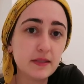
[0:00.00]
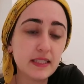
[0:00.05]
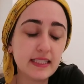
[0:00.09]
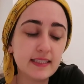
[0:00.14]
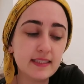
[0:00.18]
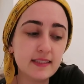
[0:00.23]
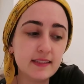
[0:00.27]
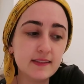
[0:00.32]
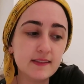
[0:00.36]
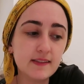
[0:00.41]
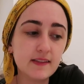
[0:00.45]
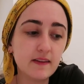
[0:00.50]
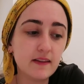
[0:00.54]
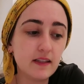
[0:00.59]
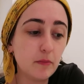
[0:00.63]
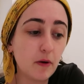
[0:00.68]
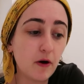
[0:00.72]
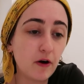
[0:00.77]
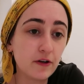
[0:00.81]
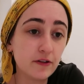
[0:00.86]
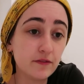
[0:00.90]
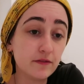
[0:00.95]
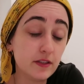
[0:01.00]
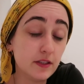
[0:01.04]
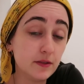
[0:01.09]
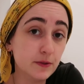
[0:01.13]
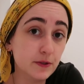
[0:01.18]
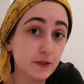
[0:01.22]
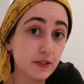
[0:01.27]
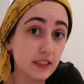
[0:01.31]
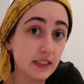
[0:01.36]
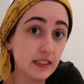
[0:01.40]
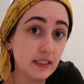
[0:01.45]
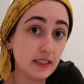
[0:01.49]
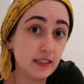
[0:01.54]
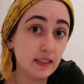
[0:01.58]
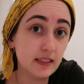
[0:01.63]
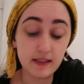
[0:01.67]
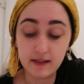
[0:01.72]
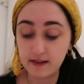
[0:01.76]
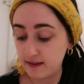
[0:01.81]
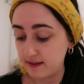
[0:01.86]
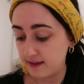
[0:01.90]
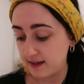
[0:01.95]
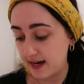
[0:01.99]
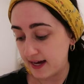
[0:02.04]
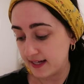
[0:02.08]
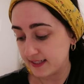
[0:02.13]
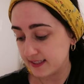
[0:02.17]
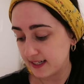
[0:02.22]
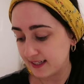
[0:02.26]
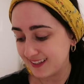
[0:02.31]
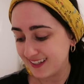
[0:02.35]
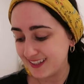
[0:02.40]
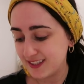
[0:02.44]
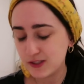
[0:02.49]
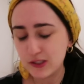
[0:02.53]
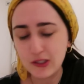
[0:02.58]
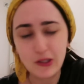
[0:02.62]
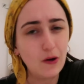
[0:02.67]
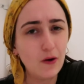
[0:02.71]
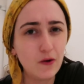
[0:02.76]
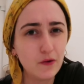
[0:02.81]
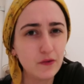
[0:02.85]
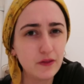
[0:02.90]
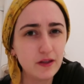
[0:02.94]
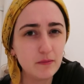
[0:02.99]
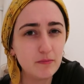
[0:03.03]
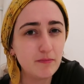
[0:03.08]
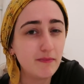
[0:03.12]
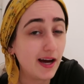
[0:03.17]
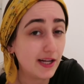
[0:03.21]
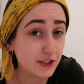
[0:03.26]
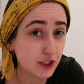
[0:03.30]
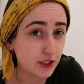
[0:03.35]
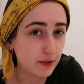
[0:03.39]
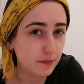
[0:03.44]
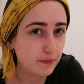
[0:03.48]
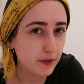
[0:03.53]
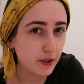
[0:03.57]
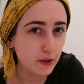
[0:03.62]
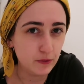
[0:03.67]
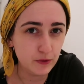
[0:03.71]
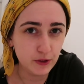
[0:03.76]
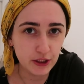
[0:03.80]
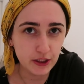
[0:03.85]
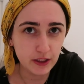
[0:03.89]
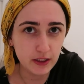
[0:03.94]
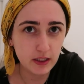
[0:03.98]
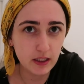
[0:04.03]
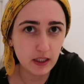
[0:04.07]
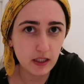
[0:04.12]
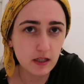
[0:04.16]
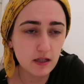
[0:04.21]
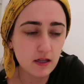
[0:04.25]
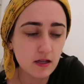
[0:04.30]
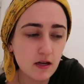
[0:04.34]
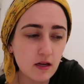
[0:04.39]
is the part of the routine that I like to call the magic potion.